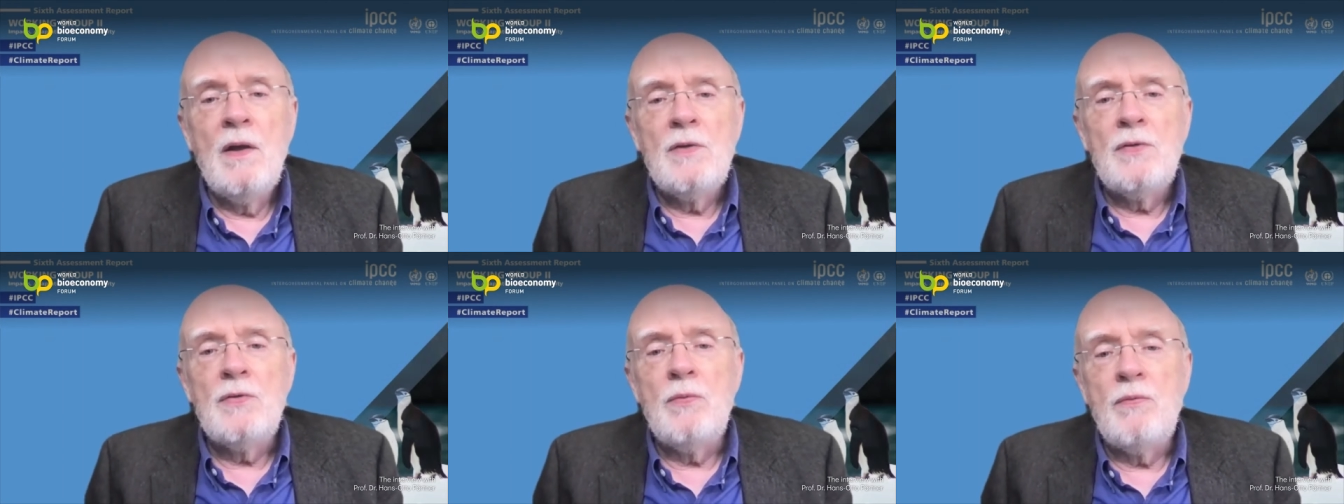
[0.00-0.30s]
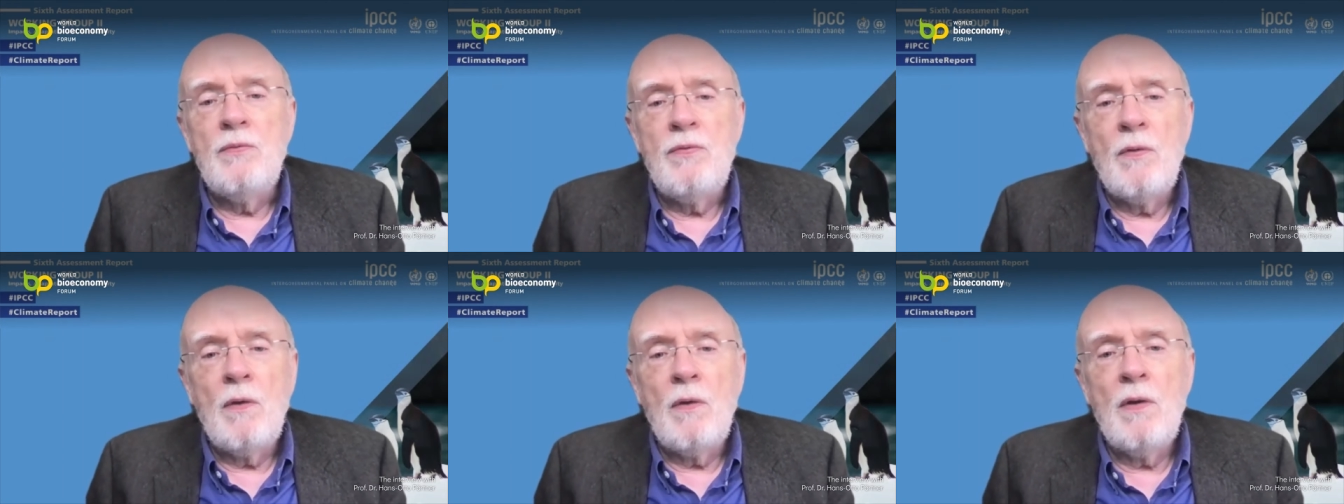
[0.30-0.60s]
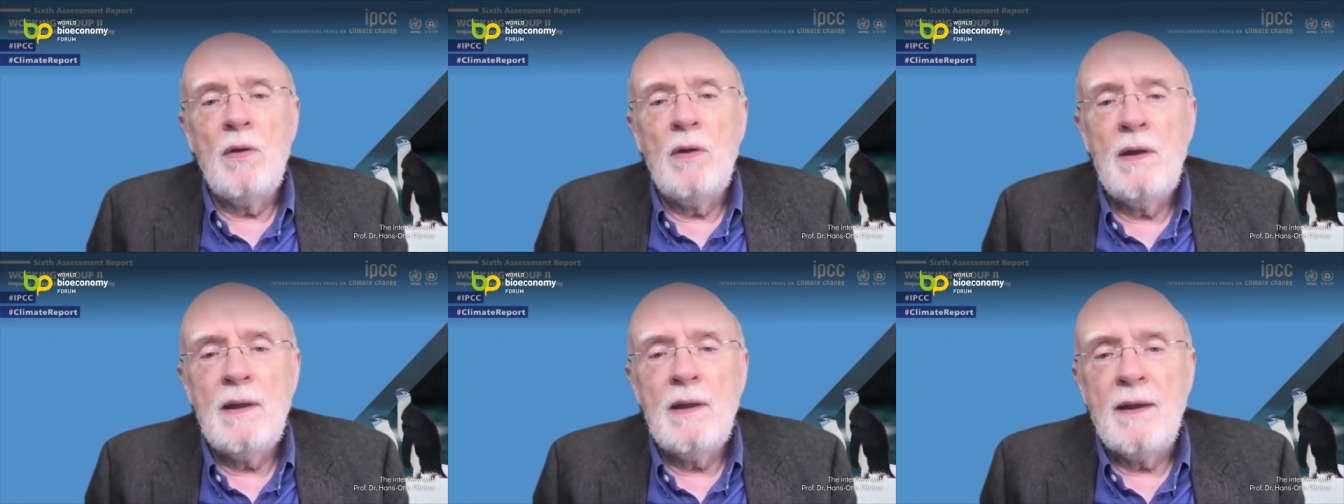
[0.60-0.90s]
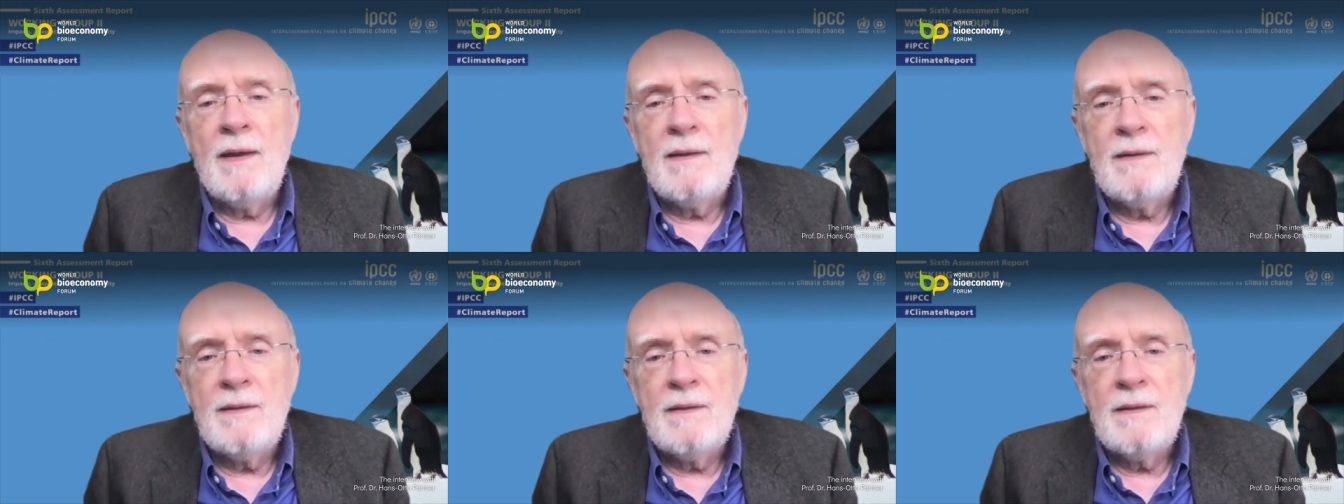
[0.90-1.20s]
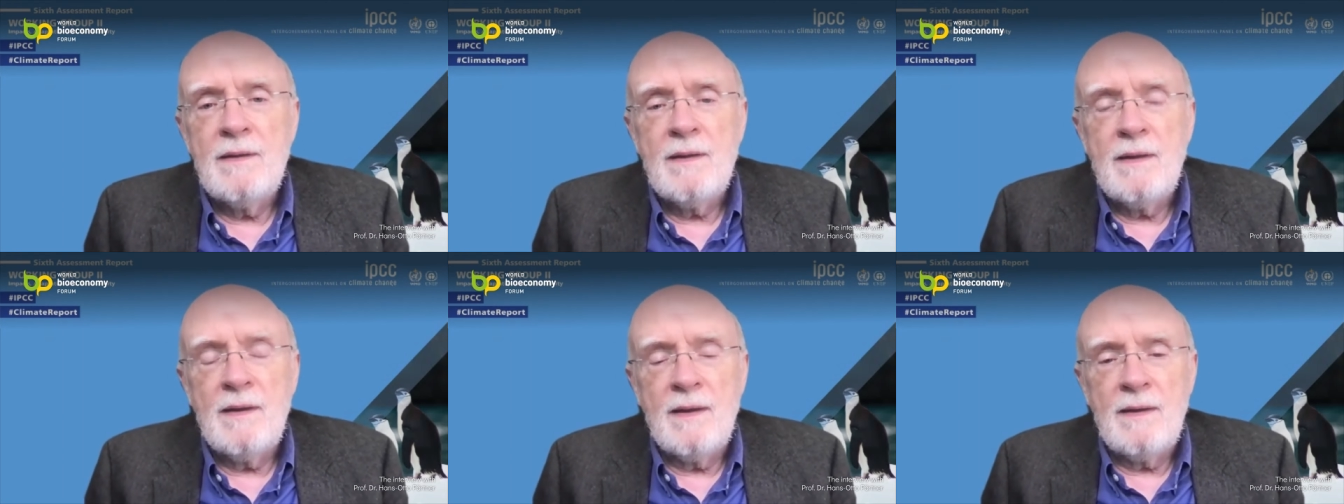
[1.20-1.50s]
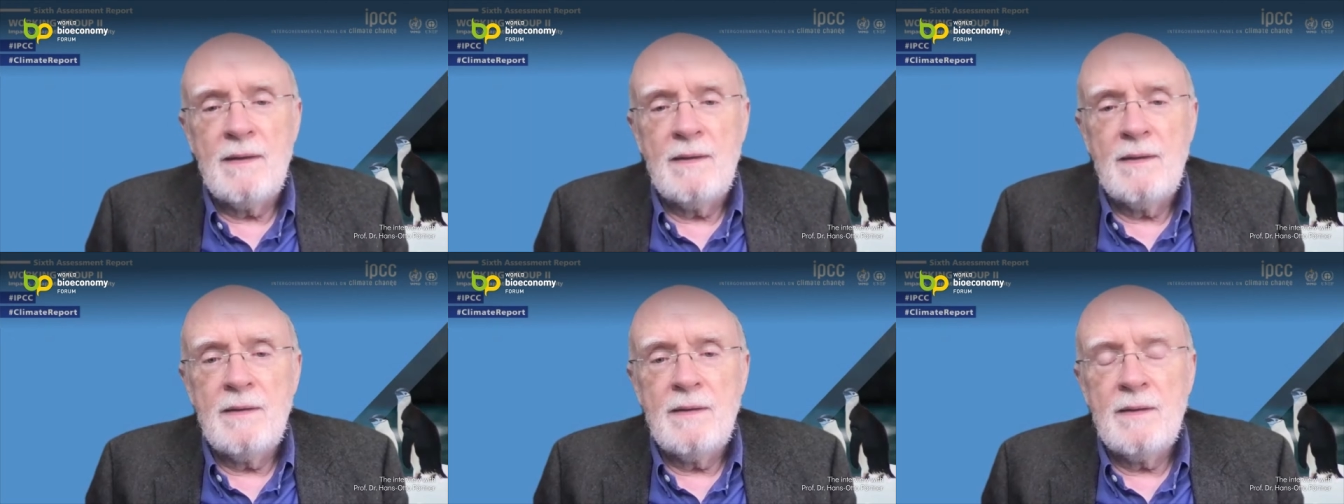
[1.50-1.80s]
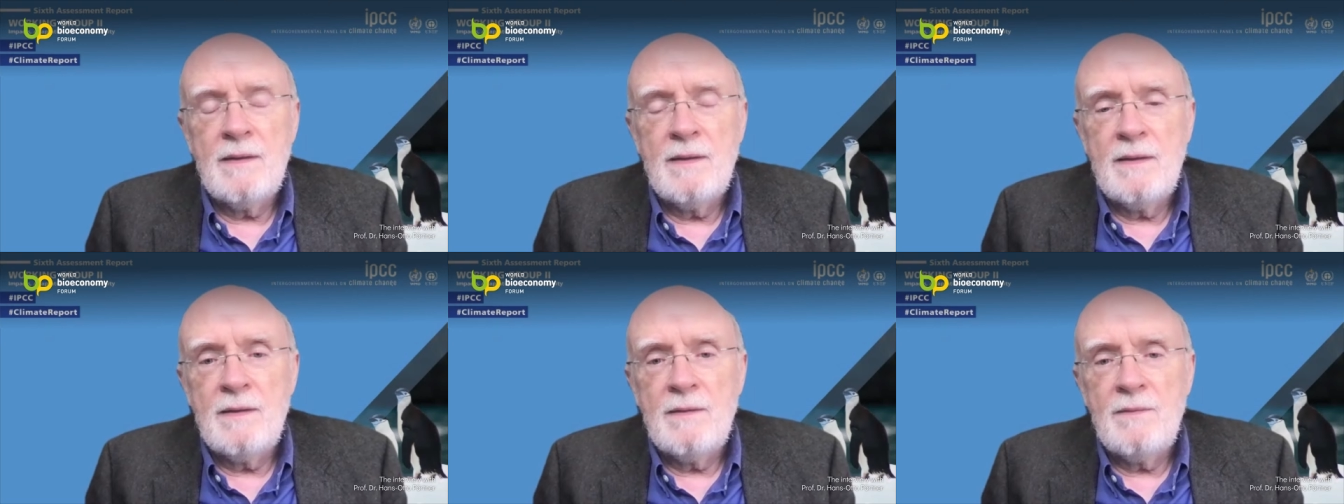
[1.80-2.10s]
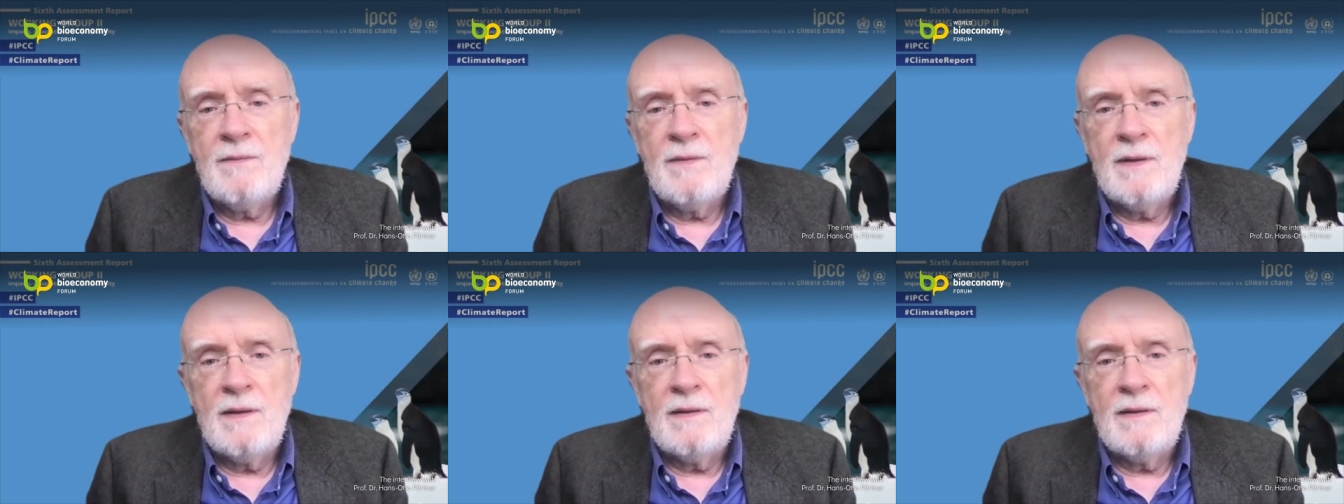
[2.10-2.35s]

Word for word: to fall and, and uh,